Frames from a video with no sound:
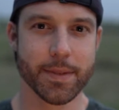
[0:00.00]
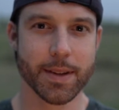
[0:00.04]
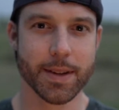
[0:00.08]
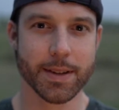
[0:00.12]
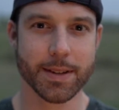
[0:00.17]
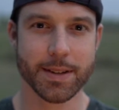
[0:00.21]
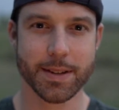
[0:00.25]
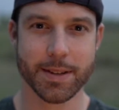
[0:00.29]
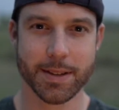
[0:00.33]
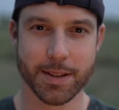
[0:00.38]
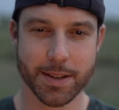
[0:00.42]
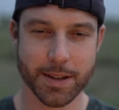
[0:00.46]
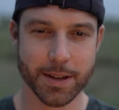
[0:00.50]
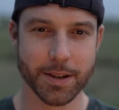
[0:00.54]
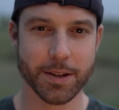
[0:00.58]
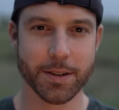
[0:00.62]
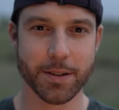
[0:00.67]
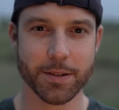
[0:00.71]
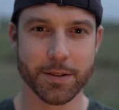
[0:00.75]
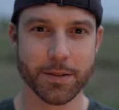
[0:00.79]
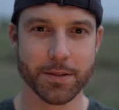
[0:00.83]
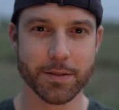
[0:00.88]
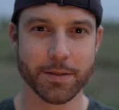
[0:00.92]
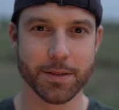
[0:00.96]
it's
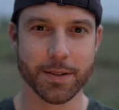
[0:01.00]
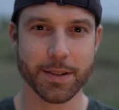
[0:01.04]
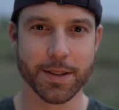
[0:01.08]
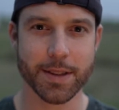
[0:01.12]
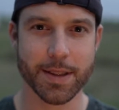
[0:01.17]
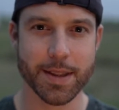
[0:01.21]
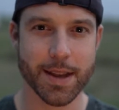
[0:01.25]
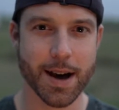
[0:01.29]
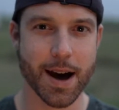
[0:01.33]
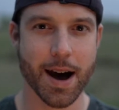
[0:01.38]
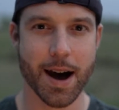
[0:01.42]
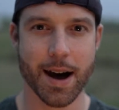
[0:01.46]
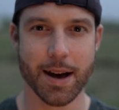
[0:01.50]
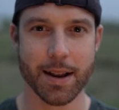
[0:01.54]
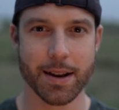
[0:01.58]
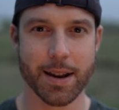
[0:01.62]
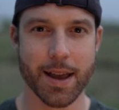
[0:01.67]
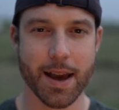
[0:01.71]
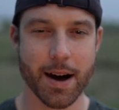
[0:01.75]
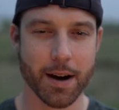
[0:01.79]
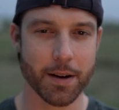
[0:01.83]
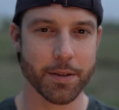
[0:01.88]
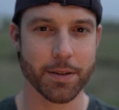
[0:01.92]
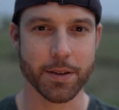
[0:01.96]
still not
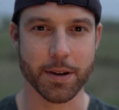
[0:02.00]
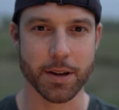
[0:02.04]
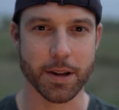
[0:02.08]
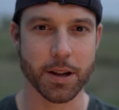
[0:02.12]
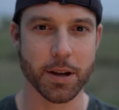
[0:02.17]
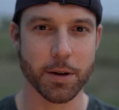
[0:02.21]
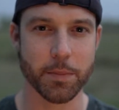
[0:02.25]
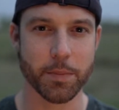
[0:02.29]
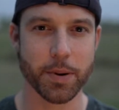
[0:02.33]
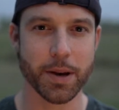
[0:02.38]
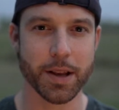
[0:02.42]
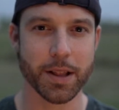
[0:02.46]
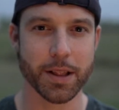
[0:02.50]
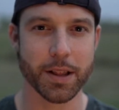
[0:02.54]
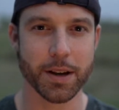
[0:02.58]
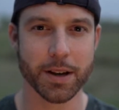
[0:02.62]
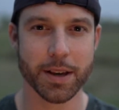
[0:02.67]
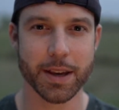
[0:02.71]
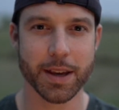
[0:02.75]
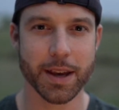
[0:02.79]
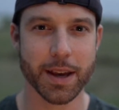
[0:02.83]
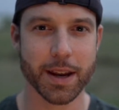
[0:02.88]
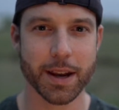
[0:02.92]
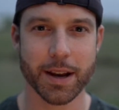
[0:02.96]
healthy to be
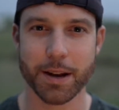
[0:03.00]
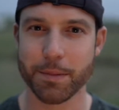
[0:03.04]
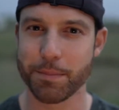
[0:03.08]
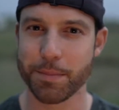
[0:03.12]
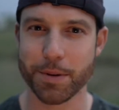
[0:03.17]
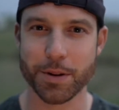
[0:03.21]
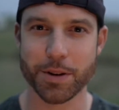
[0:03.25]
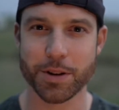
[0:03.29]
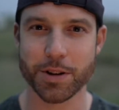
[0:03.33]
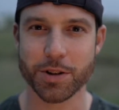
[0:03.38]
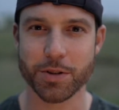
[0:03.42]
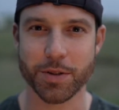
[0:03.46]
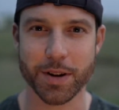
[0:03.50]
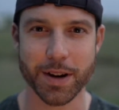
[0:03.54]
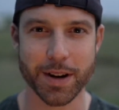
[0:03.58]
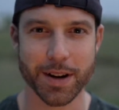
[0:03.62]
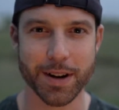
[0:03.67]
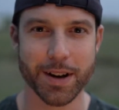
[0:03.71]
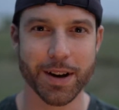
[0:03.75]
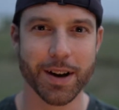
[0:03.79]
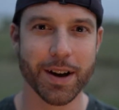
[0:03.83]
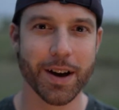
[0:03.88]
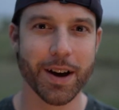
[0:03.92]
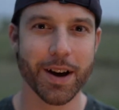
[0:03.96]
looking at a computer screen
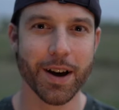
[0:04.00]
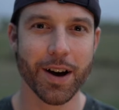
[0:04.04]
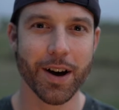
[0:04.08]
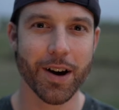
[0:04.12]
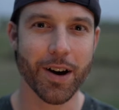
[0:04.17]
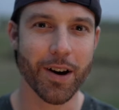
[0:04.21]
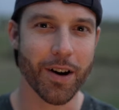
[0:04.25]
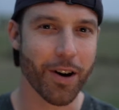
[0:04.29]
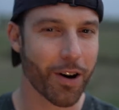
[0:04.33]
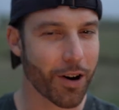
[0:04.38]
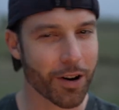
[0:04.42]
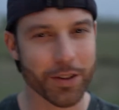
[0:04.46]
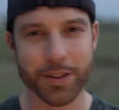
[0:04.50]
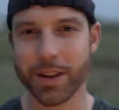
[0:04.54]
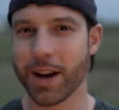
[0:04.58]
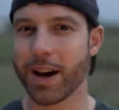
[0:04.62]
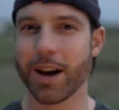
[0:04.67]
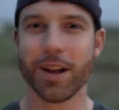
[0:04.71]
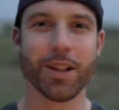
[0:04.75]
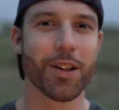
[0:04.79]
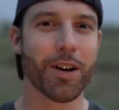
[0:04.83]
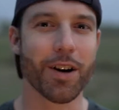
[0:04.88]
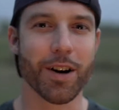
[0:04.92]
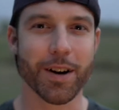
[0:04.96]
all
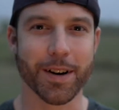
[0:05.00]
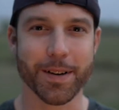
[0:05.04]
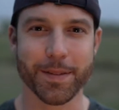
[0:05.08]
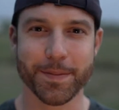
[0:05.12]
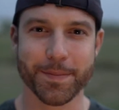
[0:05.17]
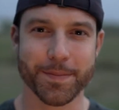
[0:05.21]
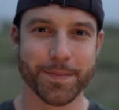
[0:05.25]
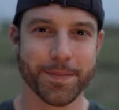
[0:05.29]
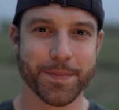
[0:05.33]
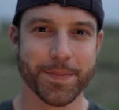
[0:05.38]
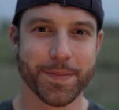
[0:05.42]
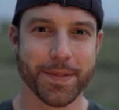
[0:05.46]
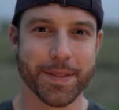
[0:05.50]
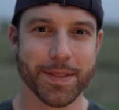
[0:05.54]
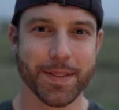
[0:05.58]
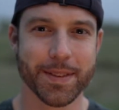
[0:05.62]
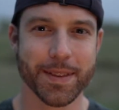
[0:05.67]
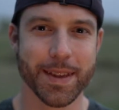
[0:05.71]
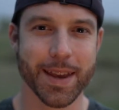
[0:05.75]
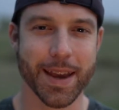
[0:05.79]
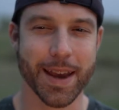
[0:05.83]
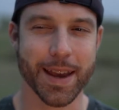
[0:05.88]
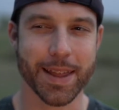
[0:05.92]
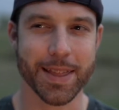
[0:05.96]
day long.
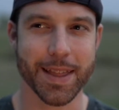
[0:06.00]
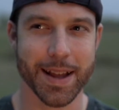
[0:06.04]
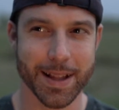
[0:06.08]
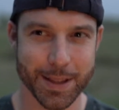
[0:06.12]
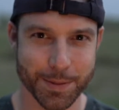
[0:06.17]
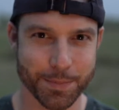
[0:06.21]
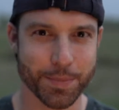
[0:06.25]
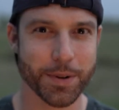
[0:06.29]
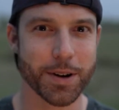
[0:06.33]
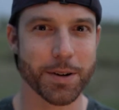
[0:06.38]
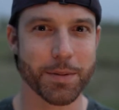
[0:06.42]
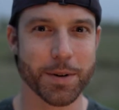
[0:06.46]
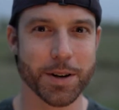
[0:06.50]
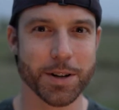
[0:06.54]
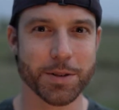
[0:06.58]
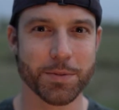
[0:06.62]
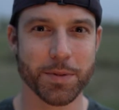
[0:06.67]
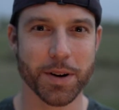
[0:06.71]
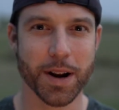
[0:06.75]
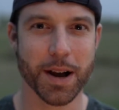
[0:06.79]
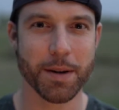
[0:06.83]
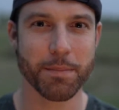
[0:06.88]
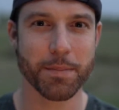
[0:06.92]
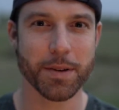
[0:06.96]
And that's pretty much
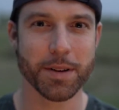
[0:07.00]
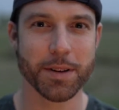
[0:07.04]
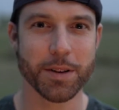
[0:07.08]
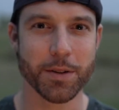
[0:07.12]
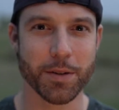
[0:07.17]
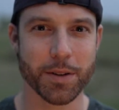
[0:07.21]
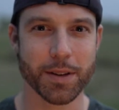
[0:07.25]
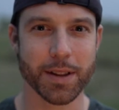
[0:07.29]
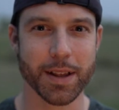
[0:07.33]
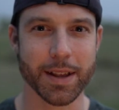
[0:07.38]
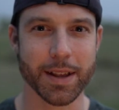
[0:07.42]
what I've been doing